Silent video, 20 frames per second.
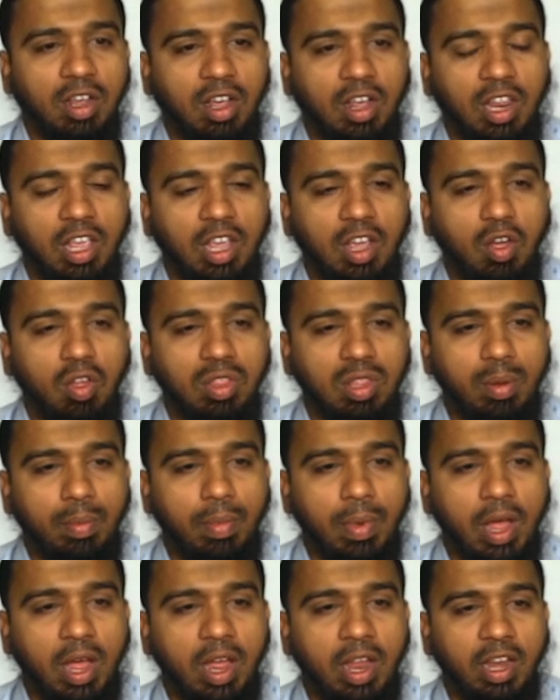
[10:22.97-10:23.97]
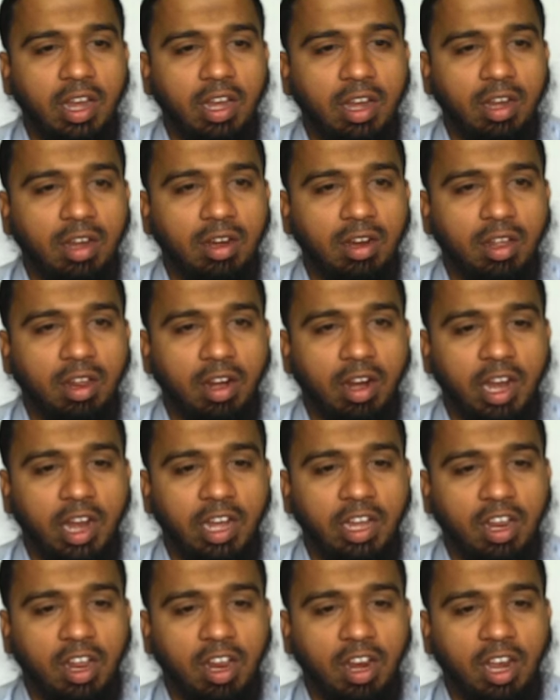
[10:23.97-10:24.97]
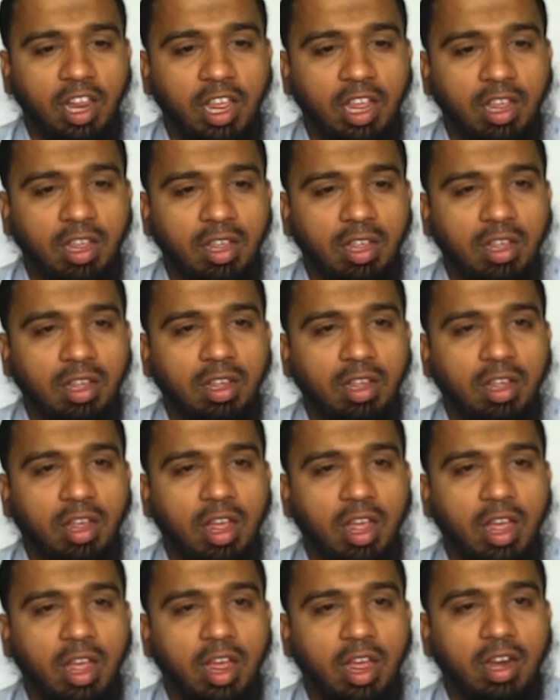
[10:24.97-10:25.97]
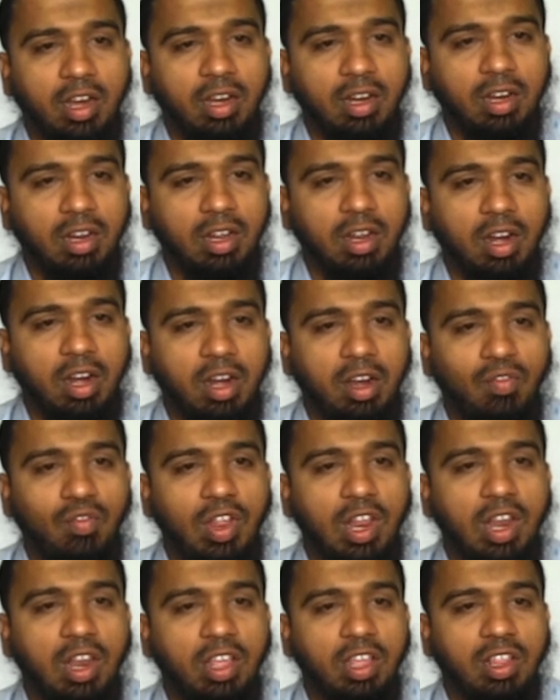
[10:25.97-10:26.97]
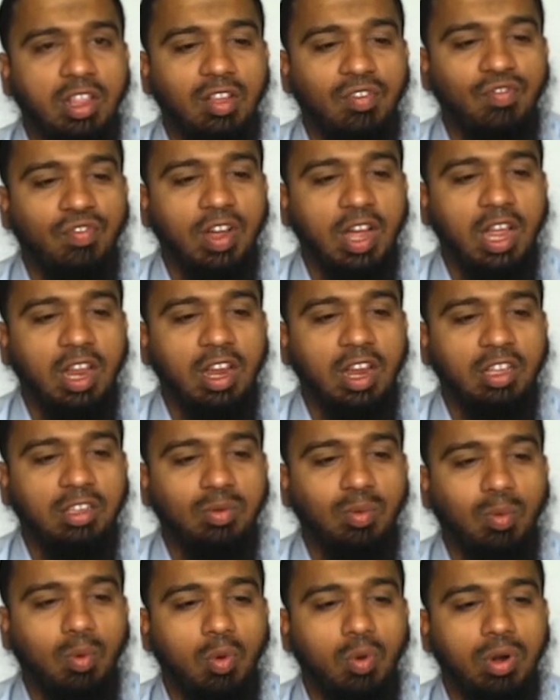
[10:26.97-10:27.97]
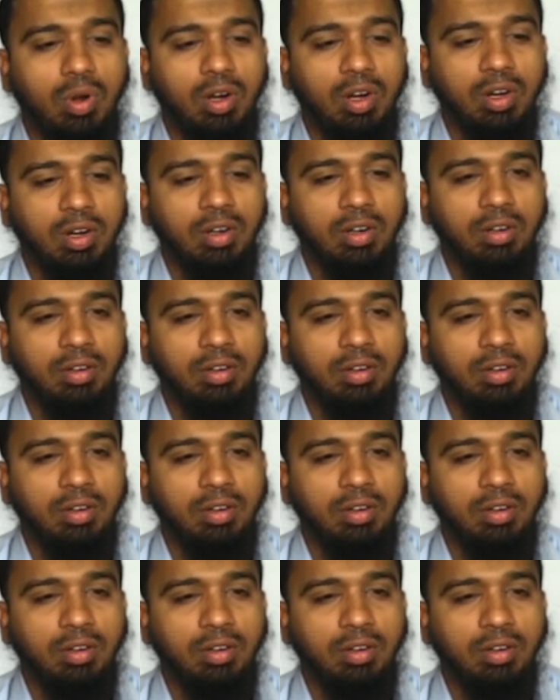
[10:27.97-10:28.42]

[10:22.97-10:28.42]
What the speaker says: click on the bind, right click and reveal in the file explorer.